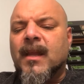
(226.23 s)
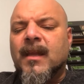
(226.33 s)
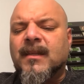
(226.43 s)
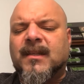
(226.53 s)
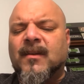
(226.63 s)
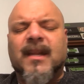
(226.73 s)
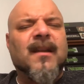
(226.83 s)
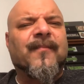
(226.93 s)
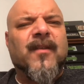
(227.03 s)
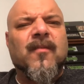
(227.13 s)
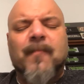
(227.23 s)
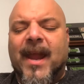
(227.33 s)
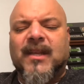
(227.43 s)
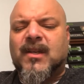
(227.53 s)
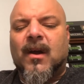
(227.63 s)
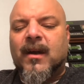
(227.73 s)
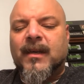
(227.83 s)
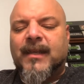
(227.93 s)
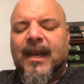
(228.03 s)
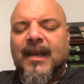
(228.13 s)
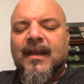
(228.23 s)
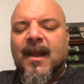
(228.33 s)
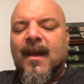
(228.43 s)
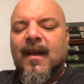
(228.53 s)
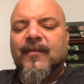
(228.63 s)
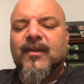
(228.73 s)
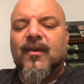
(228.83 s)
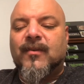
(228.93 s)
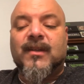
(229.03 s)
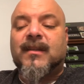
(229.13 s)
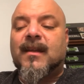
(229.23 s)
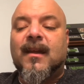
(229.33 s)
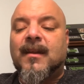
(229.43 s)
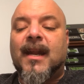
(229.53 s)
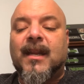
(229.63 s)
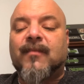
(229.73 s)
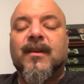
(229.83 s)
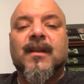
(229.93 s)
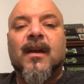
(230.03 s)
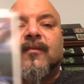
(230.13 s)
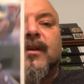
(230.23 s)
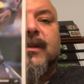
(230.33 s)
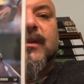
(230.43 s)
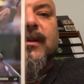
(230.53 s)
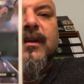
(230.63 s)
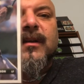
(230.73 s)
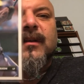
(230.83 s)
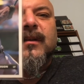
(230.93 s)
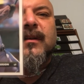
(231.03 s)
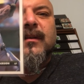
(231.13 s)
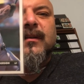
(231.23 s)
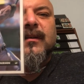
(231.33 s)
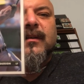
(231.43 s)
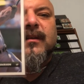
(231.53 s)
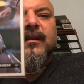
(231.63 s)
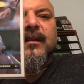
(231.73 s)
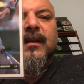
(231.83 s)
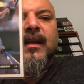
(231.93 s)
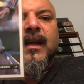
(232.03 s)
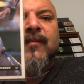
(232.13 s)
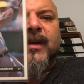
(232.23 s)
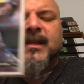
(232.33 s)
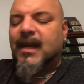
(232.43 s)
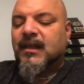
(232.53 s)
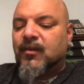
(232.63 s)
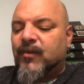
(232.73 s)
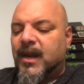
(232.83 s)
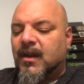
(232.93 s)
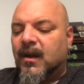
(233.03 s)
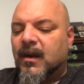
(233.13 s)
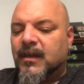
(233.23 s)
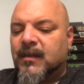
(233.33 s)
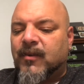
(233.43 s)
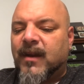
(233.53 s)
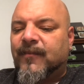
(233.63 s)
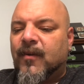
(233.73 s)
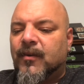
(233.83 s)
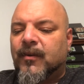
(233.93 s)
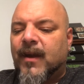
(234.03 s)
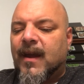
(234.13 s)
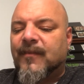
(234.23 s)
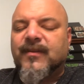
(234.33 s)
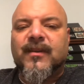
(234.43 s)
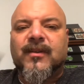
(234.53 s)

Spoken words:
still needed a few base cards that I didn't have. So just 93 Donruss. And Rickey's got some great cards, some great photographs.